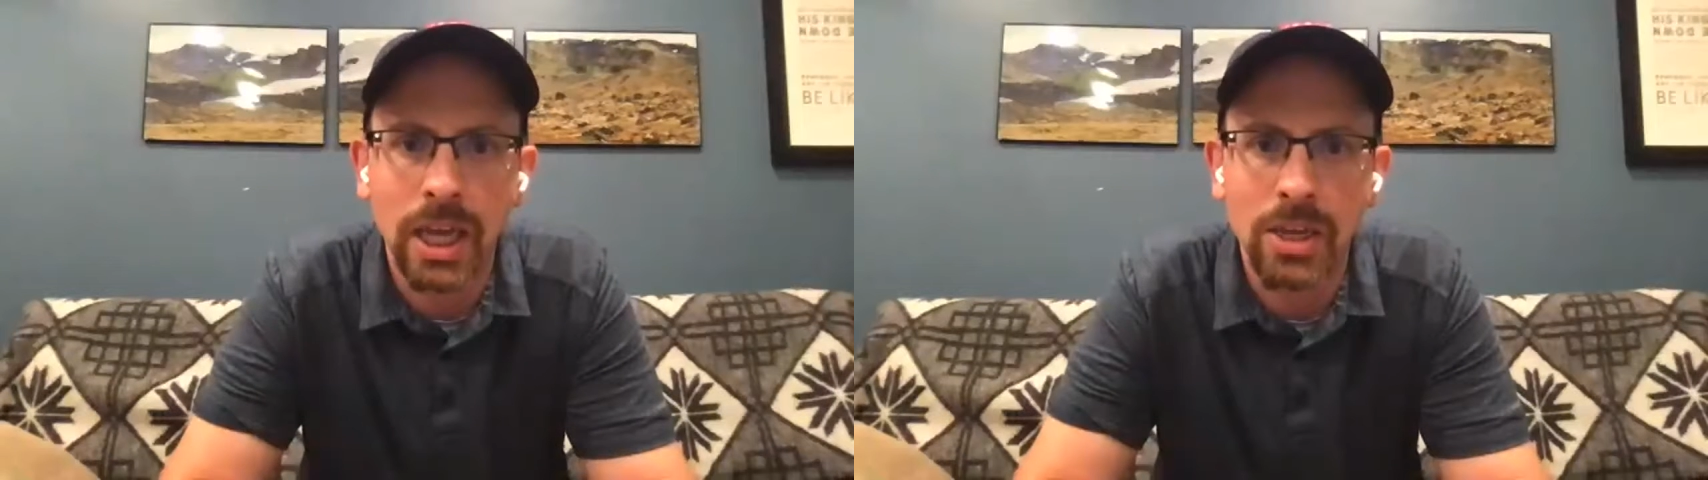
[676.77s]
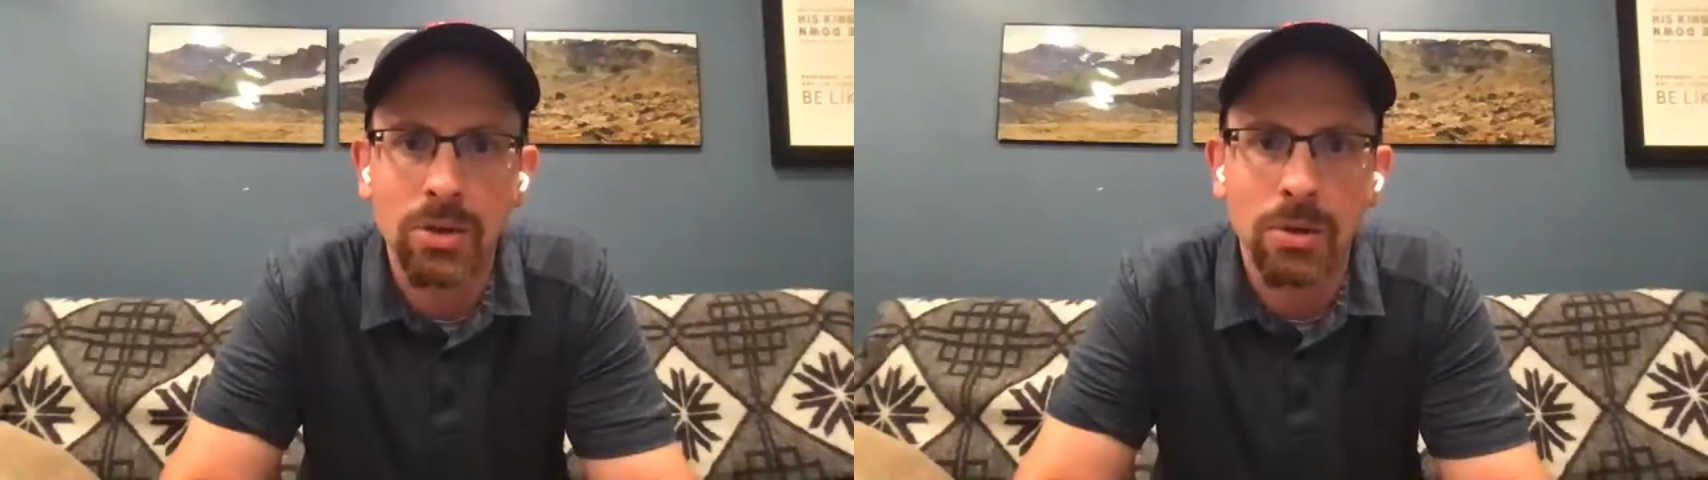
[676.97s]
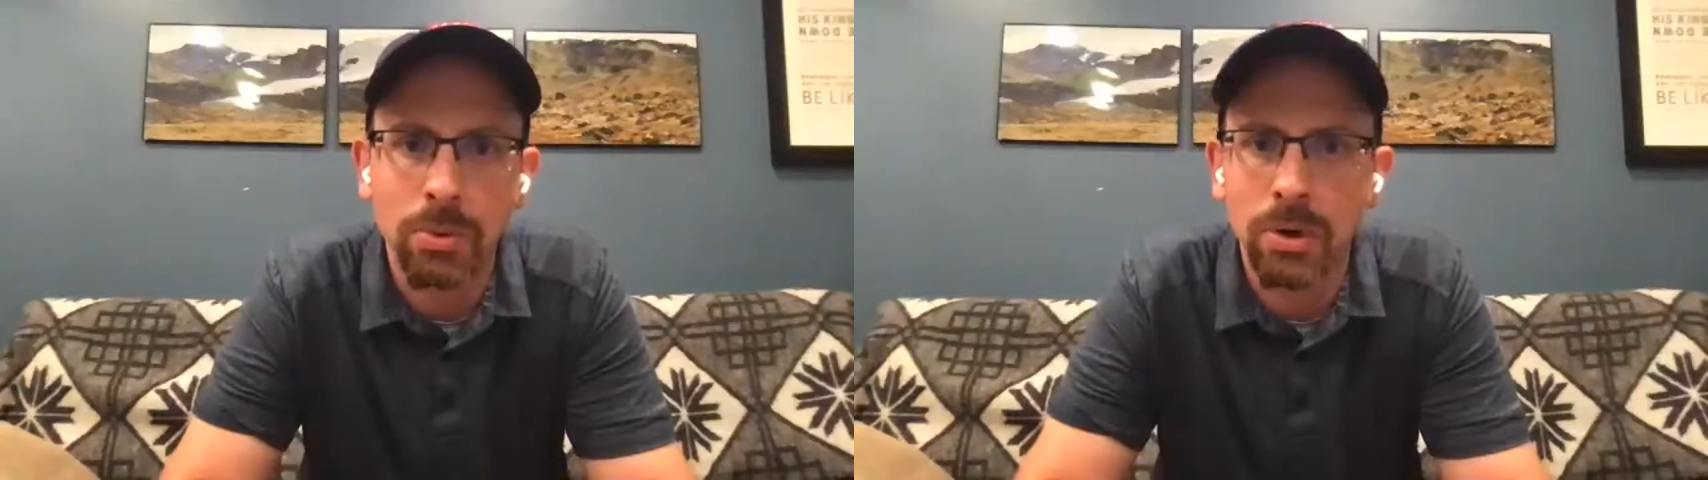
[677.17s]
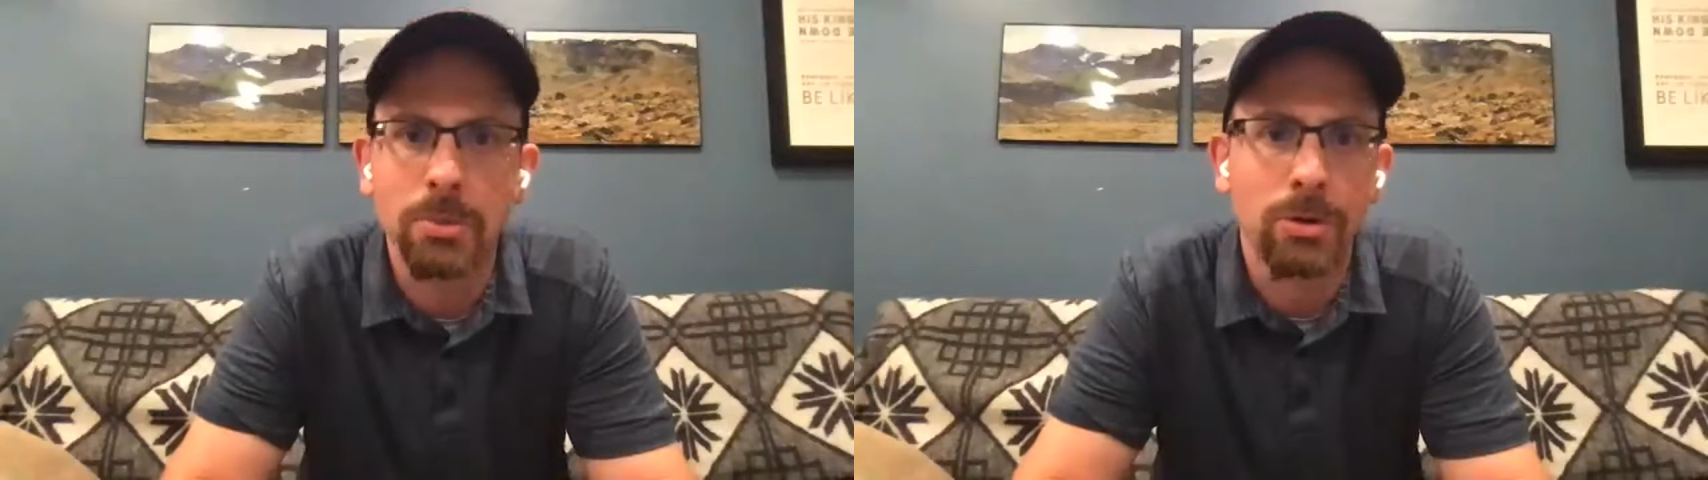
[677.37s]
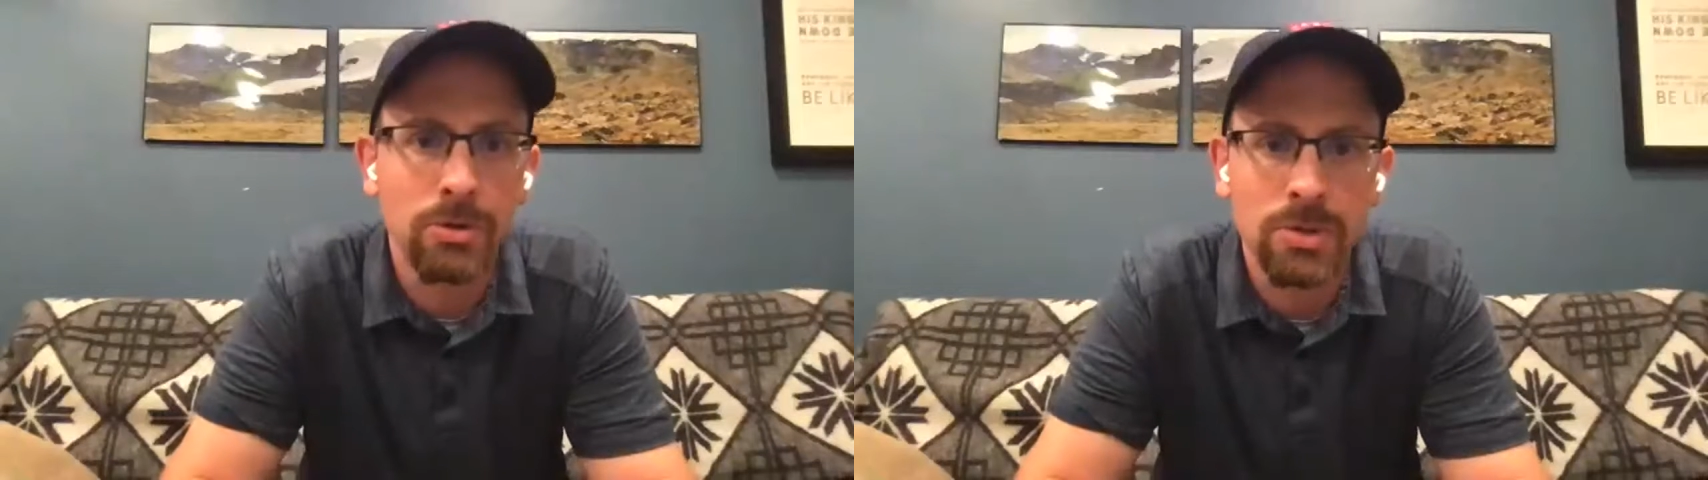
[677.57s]
and you can put up
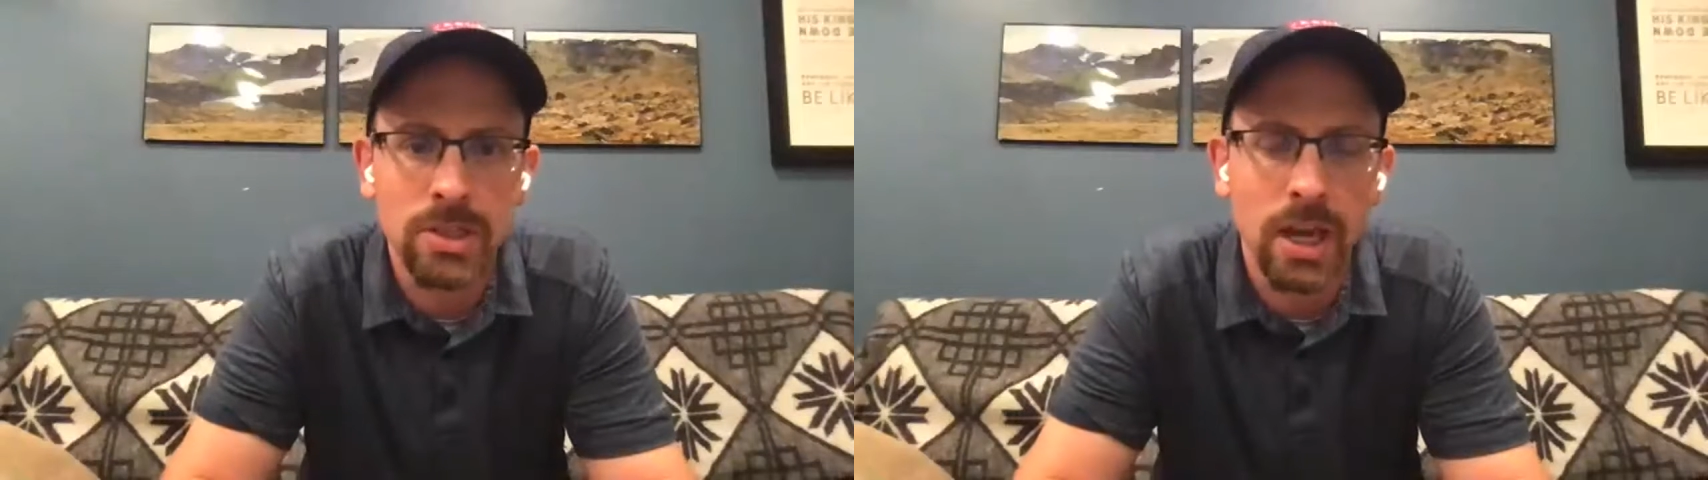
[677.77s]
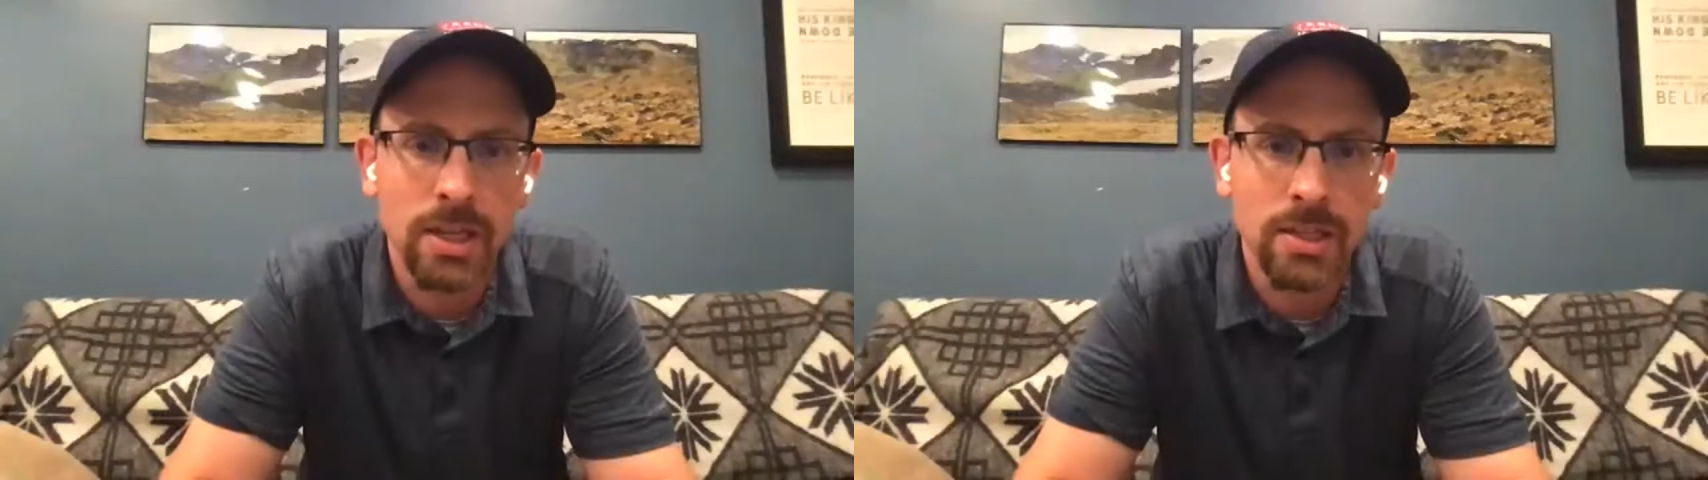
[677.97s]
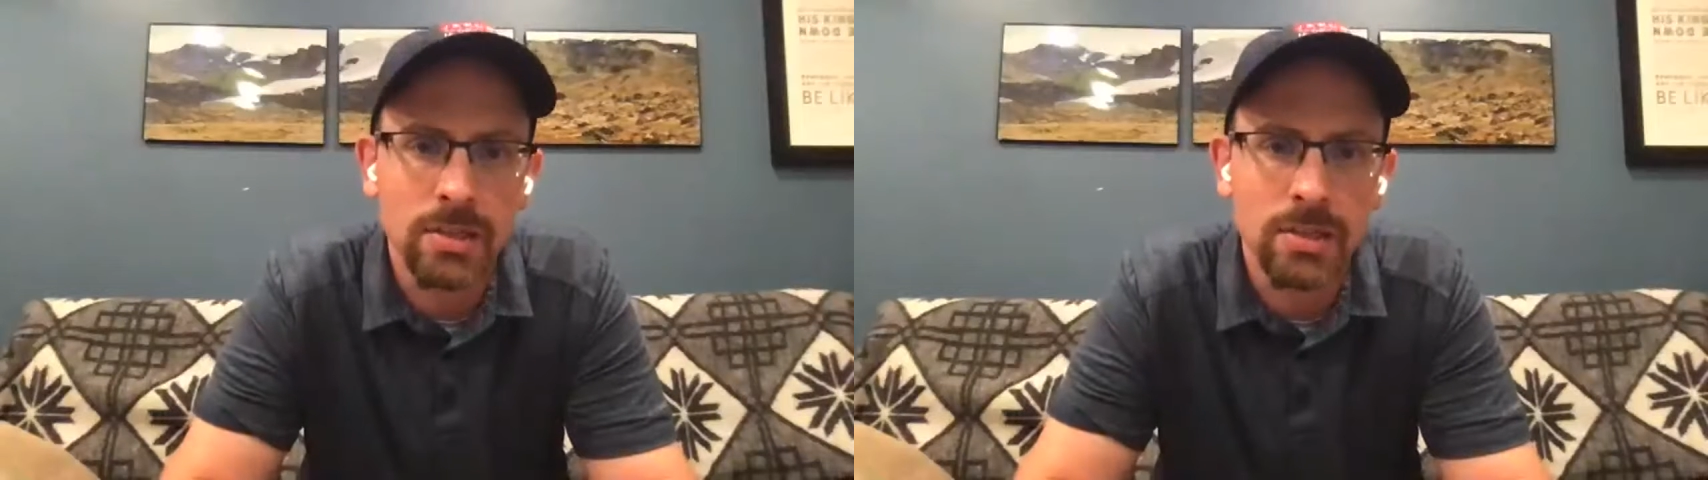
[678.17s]
your own signs.